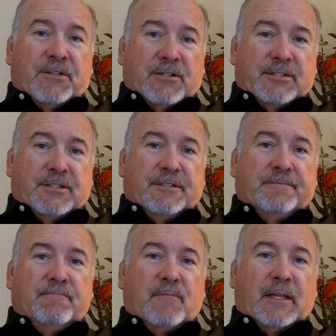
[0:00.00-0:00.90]
first,
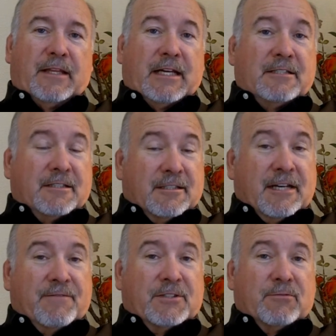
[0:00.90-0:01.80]
and that's the
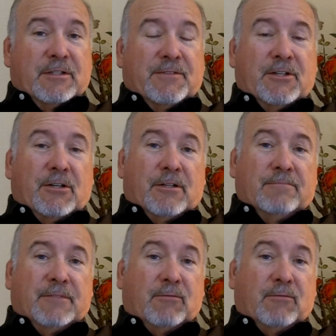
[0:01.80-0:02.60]
toughest one of all.